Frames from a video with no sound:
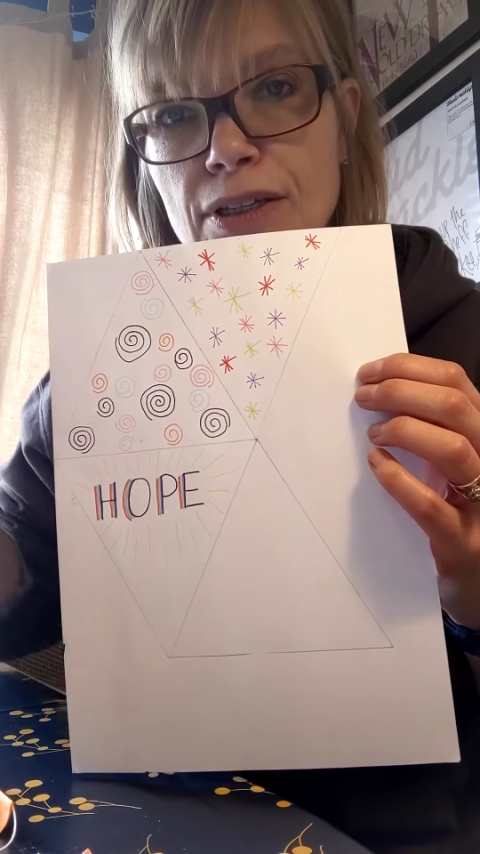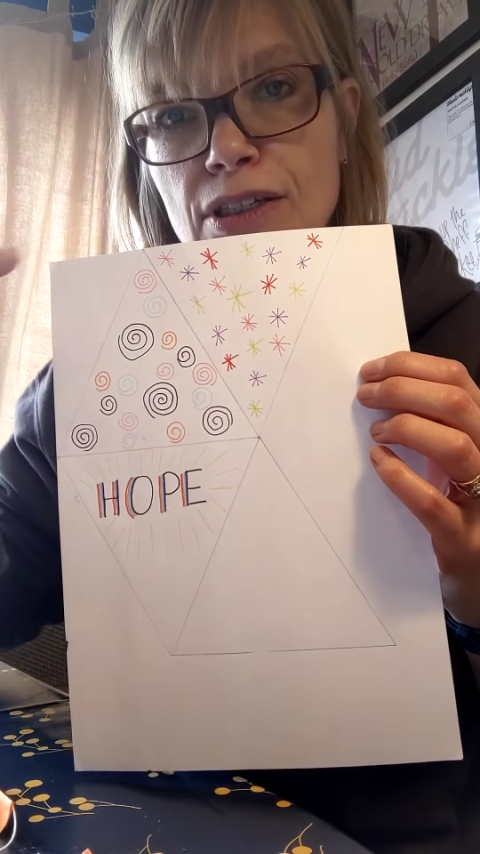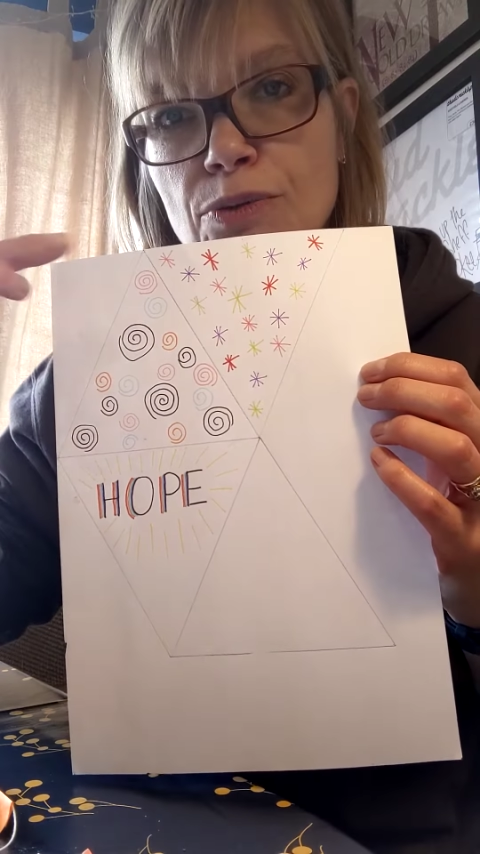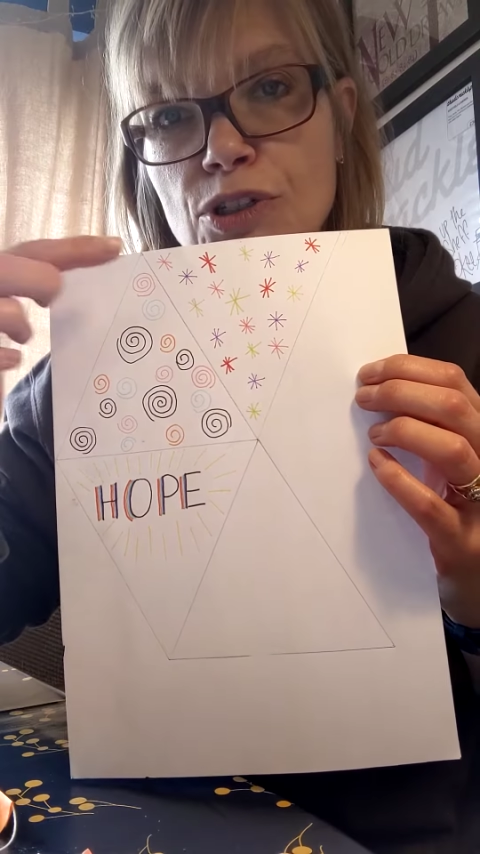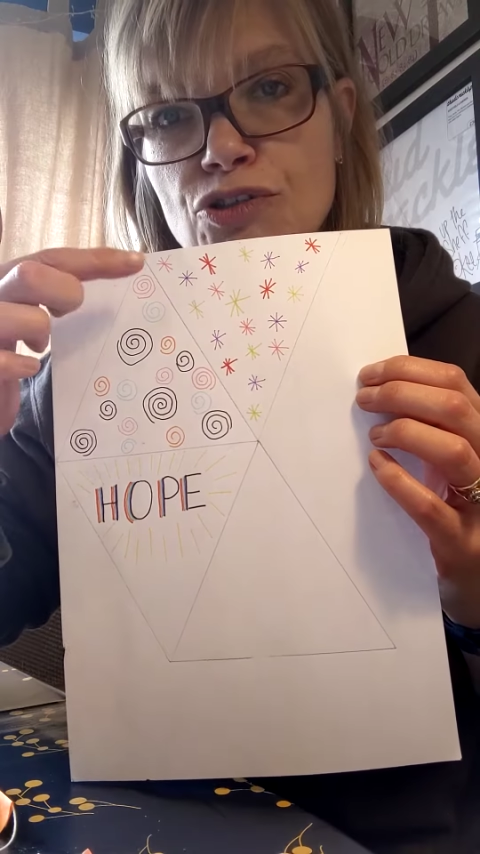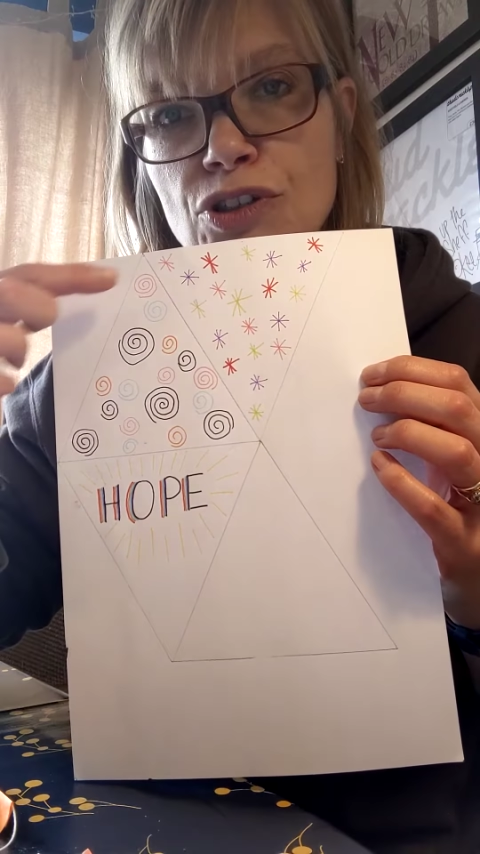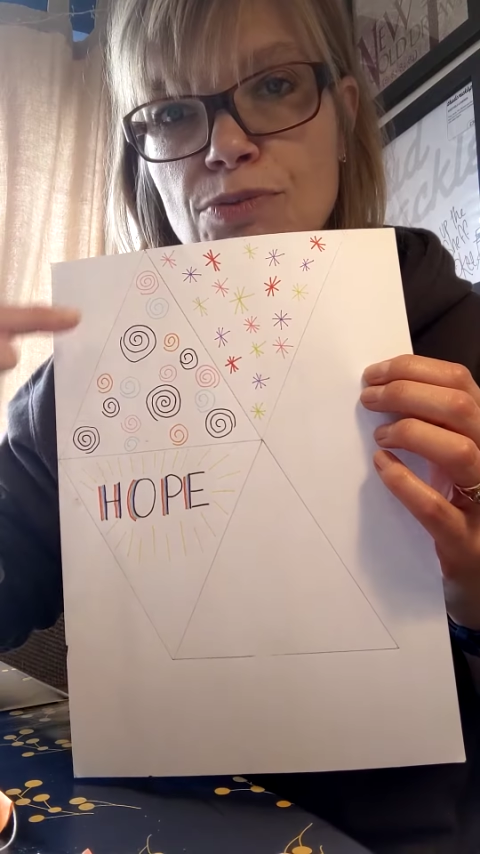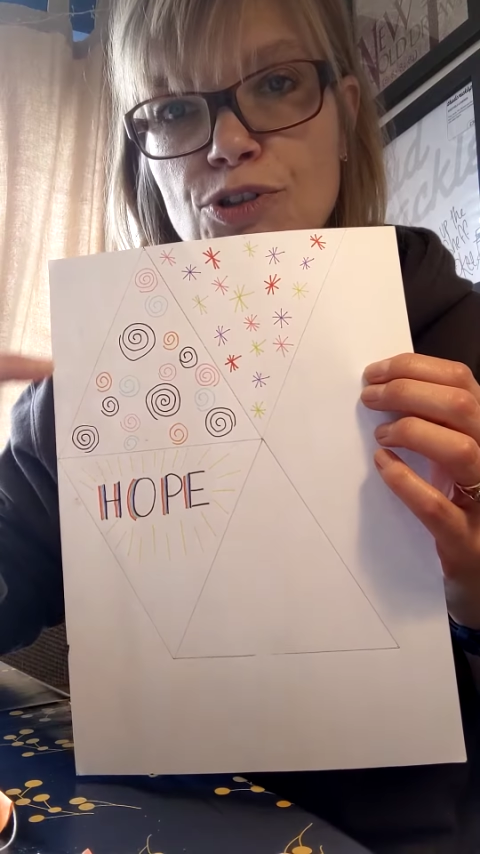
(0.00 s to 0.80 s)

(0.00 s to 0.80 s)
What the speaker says: So we drew some